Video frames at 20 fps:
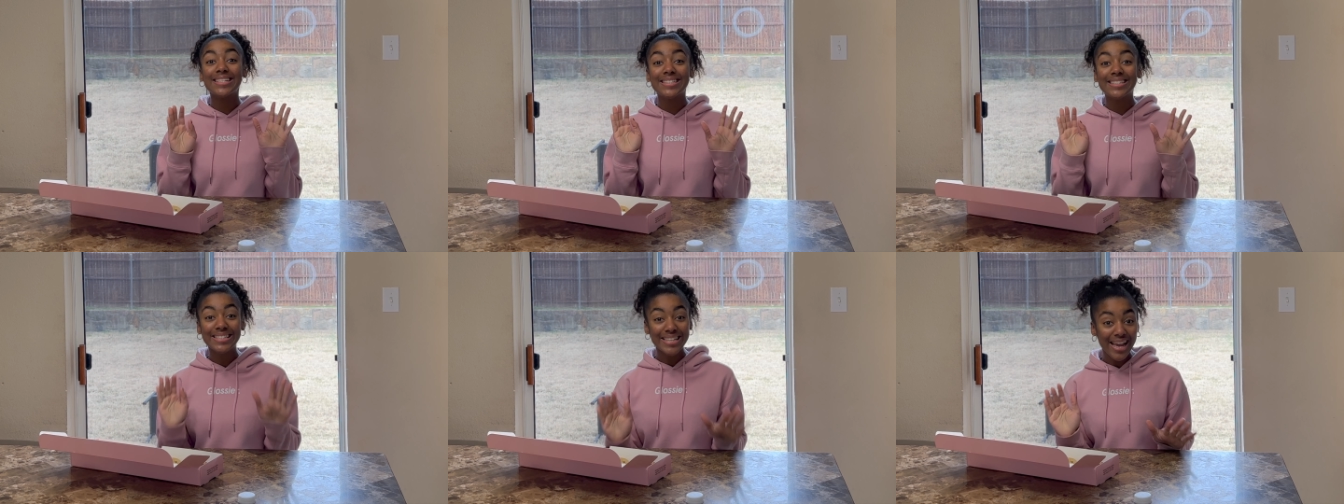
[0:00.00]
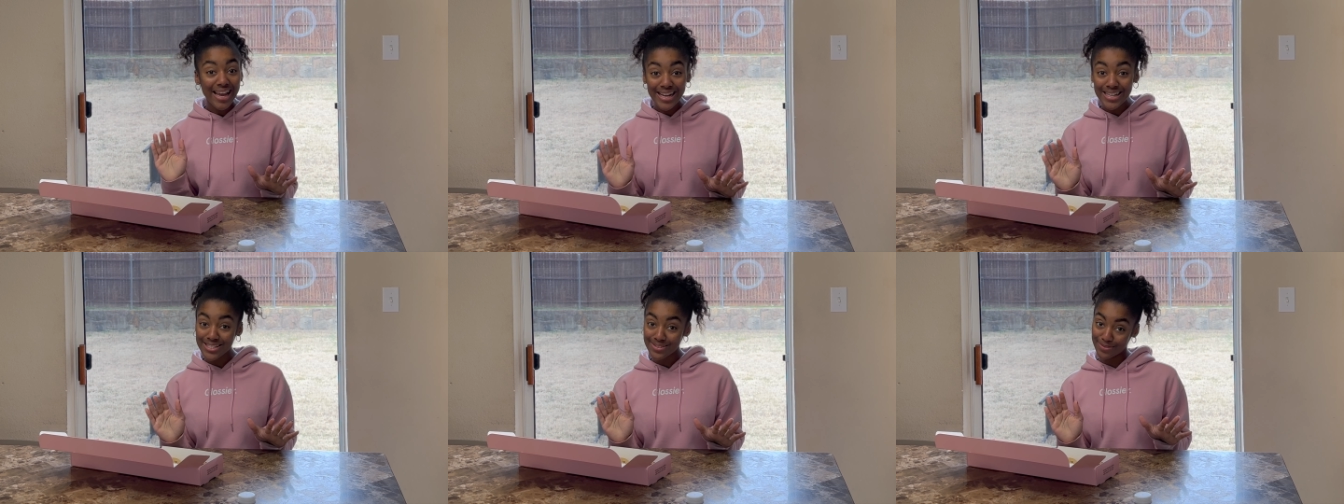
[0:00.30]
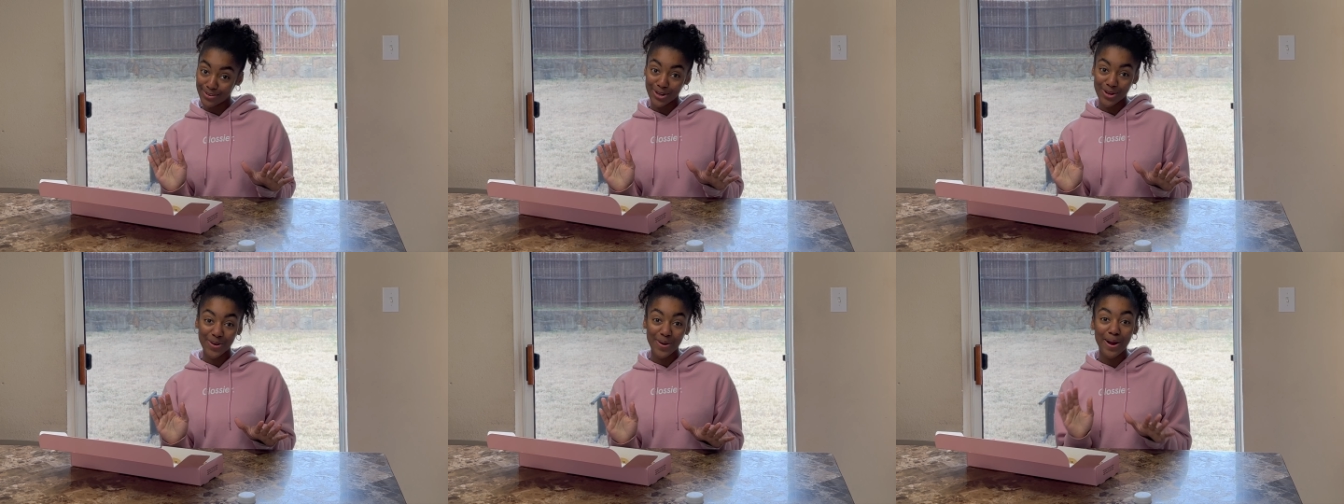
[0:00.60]
today's
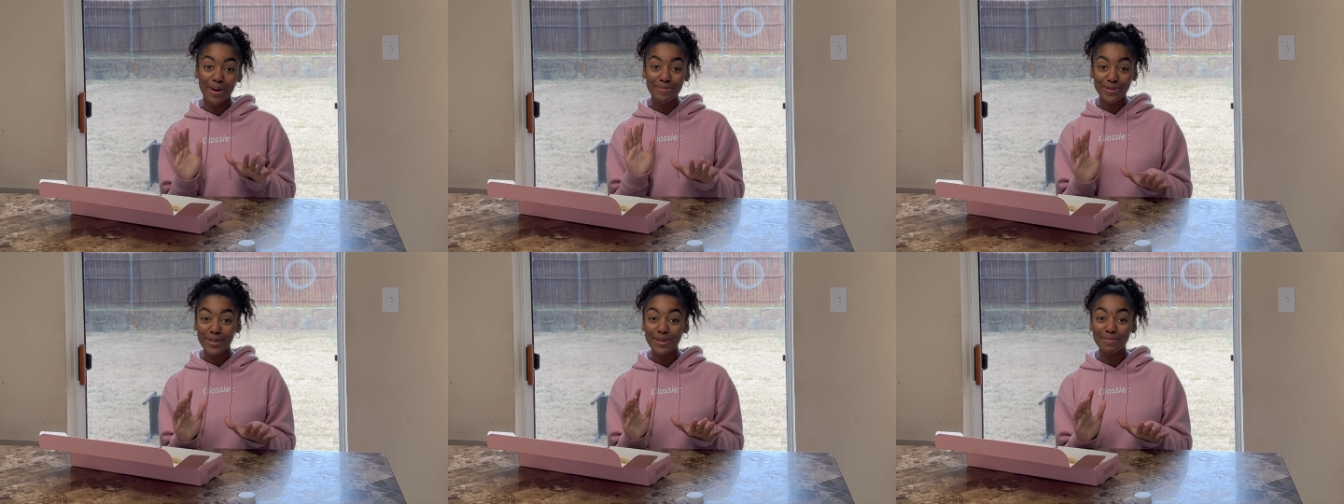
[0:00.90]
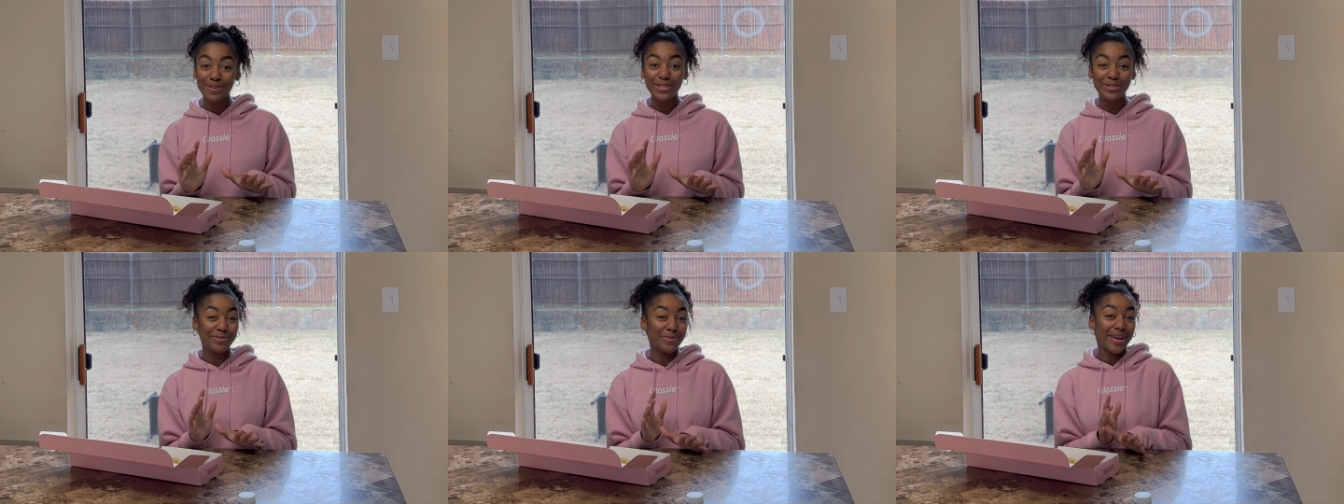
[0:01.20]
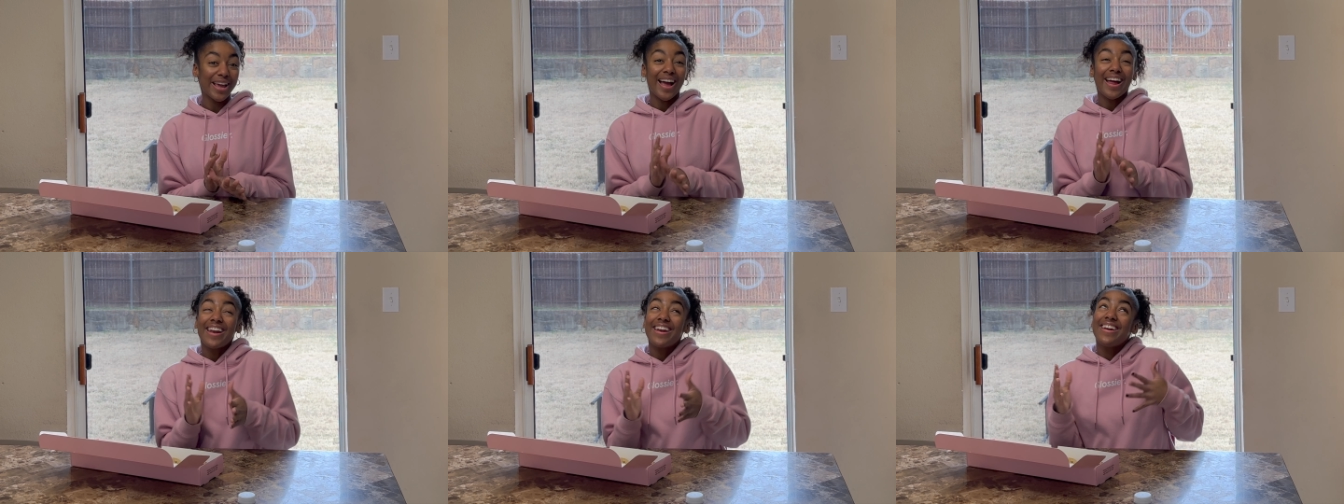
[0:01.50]
video, I'm going to be doing
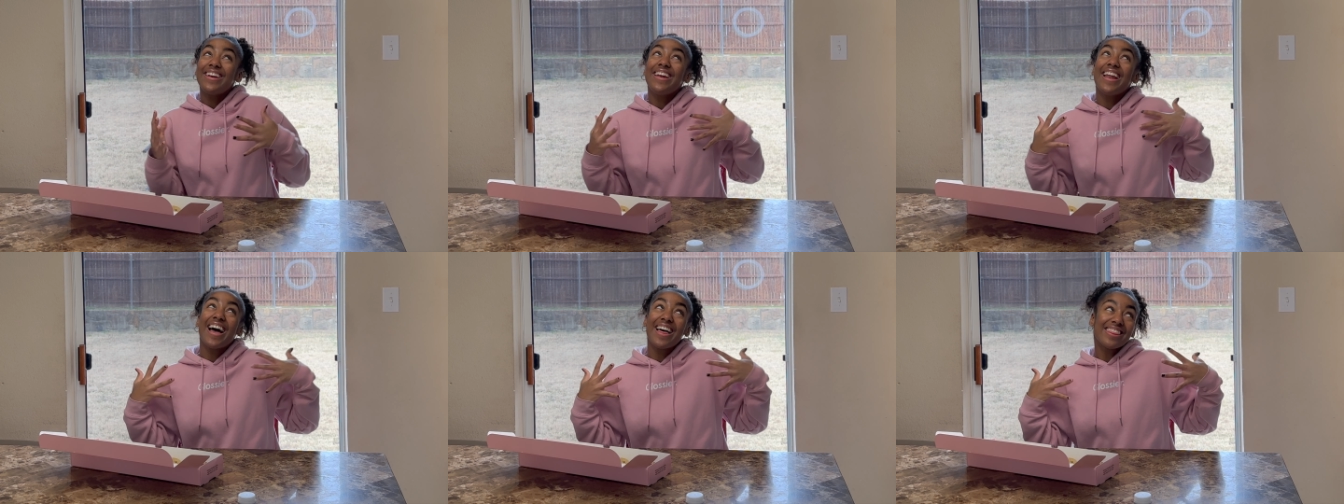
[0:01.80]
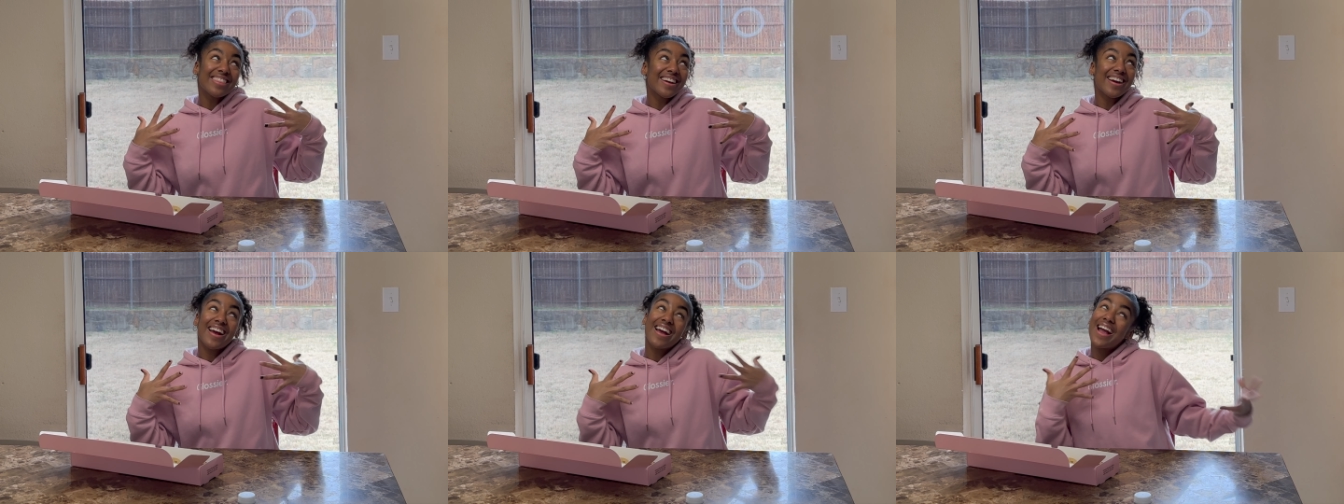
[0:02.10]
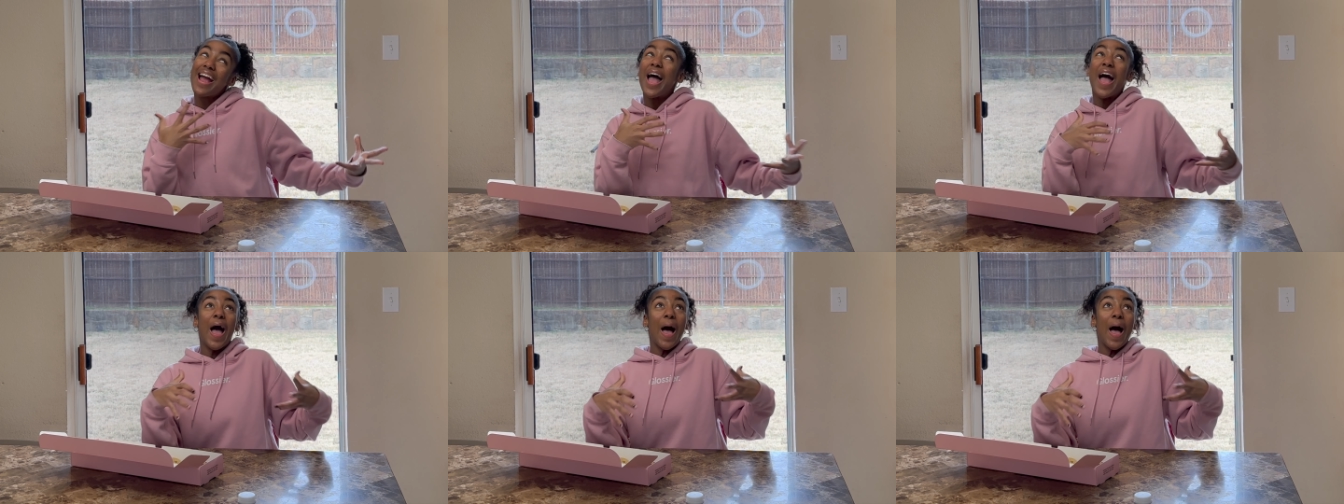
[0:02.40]
another